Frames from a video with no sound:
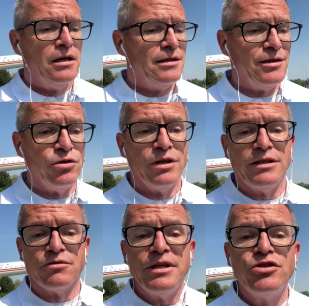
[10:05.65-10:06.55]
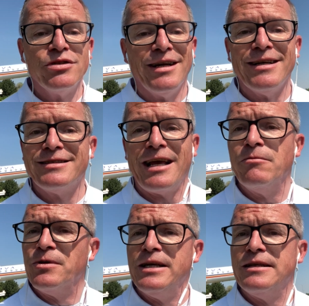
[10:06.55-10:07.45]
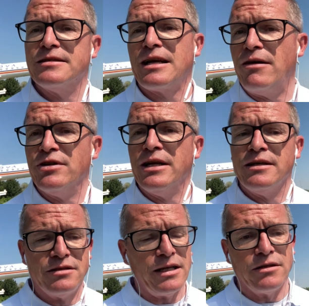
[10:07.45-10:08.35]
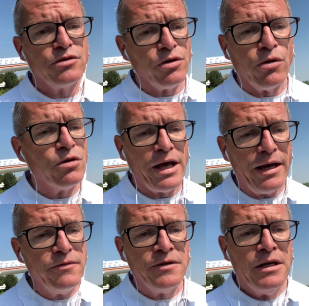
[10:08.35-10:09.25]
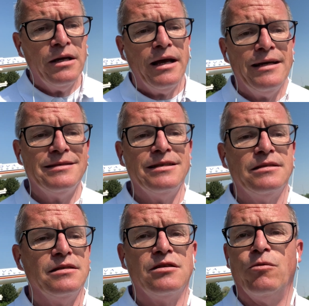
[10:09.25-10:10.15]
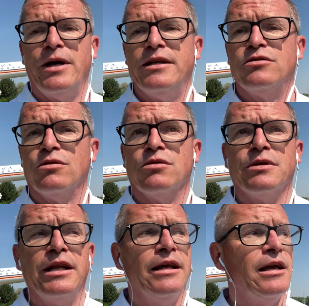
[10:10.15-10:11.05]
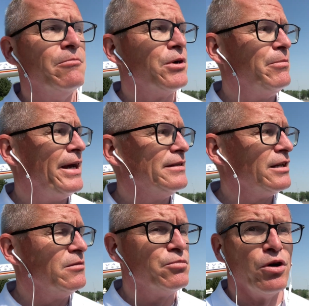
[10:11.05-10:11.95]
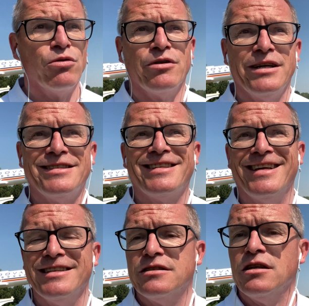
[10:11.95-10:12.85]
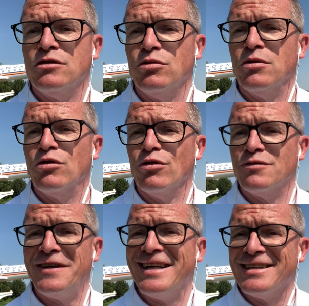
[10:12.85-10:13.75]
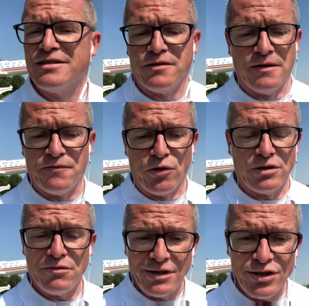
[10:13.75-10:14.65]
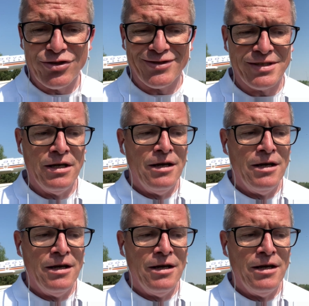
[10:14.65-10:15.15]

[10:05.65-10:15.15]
You need regional assemblies, governors that you all have. And this is the way to really implement and progress and do good things for the regions.